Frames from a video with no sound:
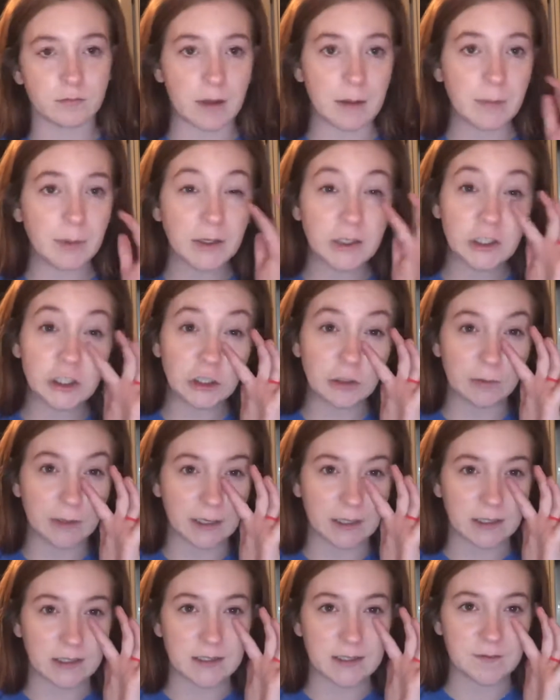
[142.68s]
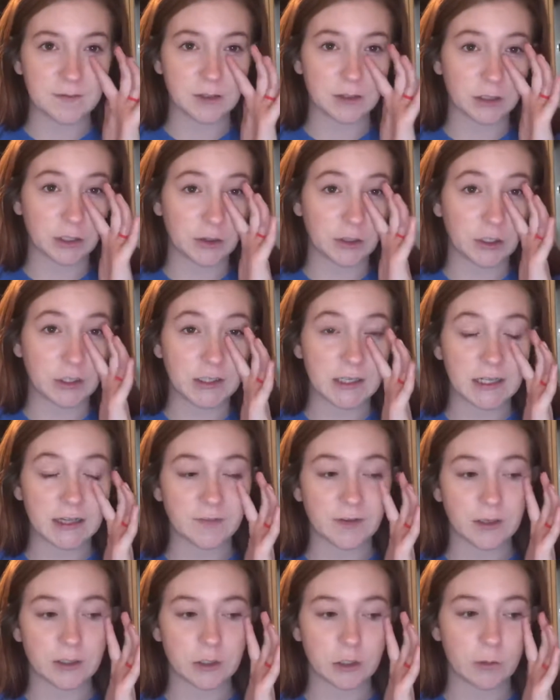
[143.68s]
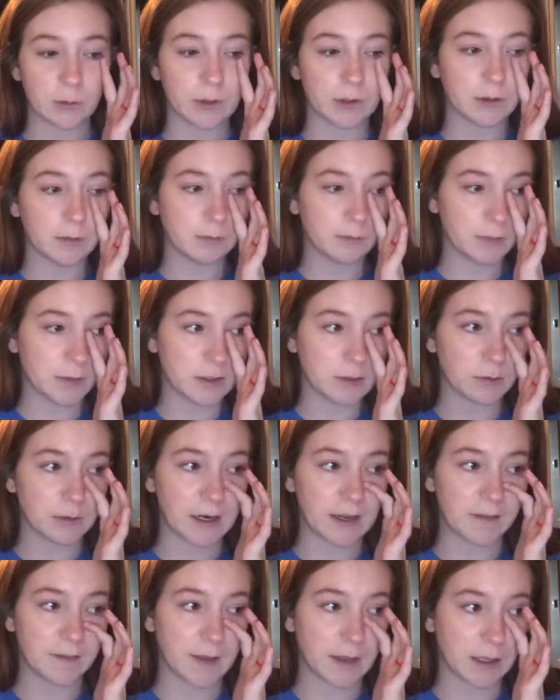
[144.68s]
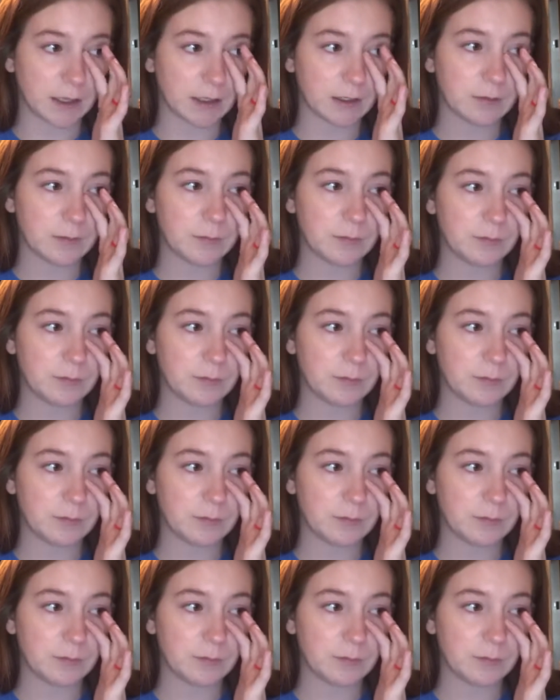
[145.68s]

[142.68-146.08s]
pretty sure we conceived on the 13th of October is what I think,